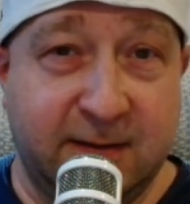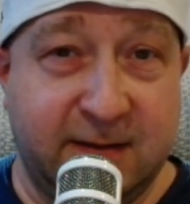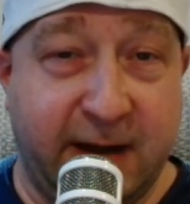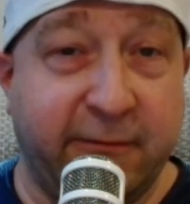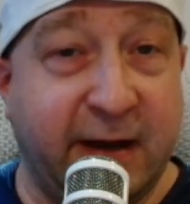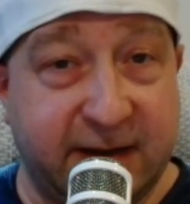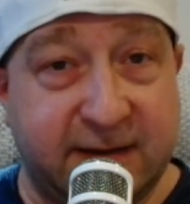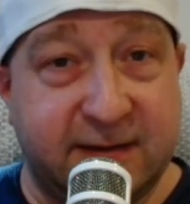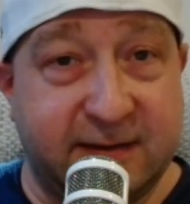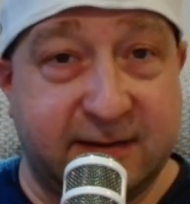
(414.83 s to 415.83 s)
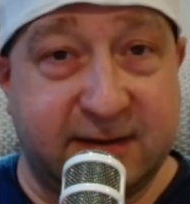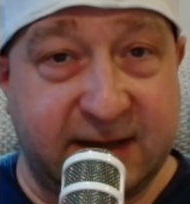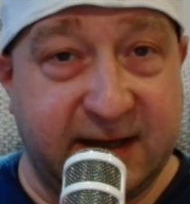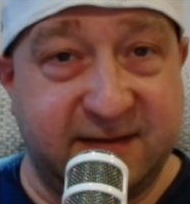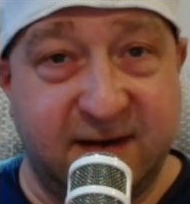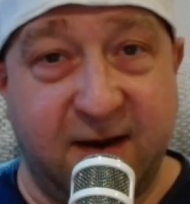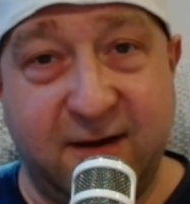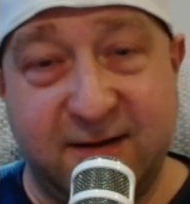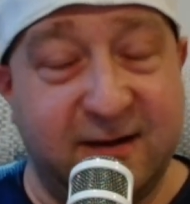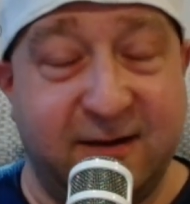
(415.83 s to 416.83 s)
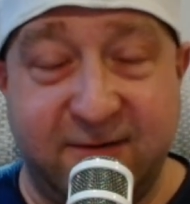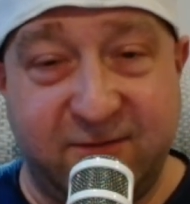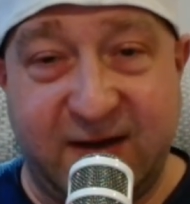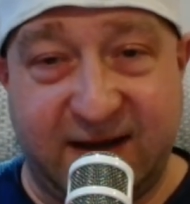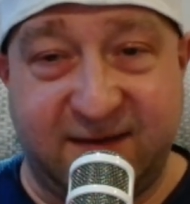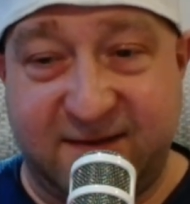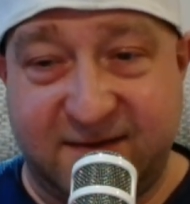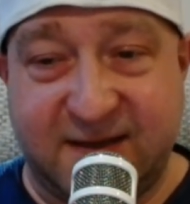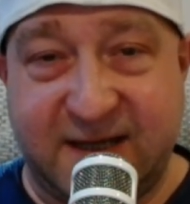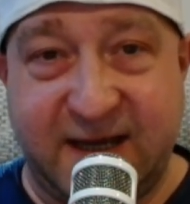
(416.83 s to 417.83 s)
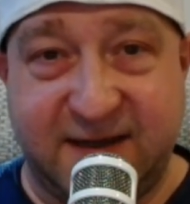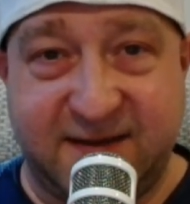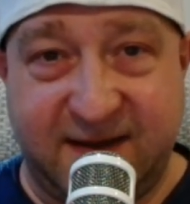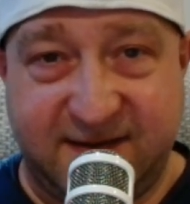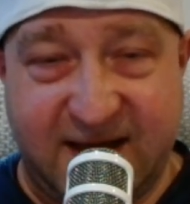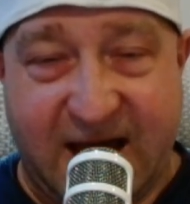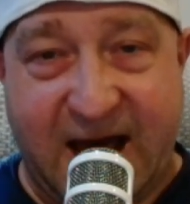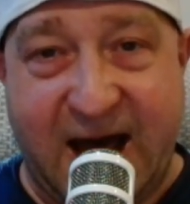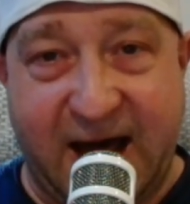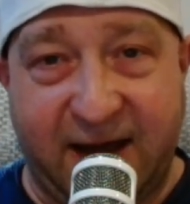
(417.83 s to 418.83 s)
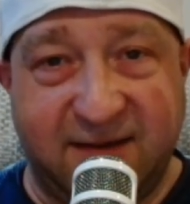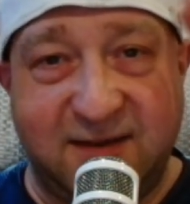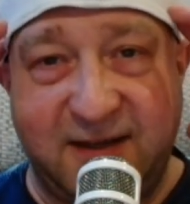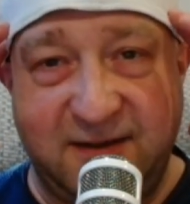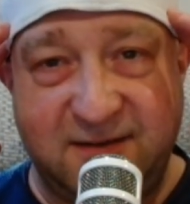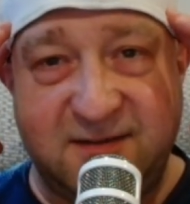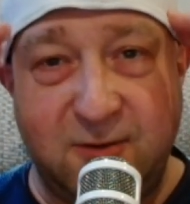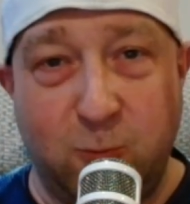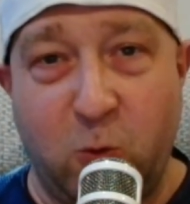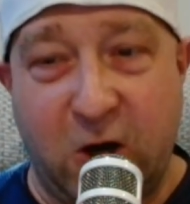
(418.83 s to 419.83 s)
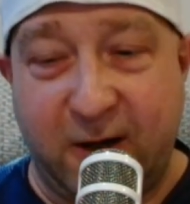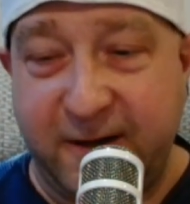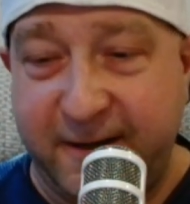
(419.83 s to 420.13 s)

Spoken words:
Now that kicks it up. Yeah, that kicks its ass and somewhat.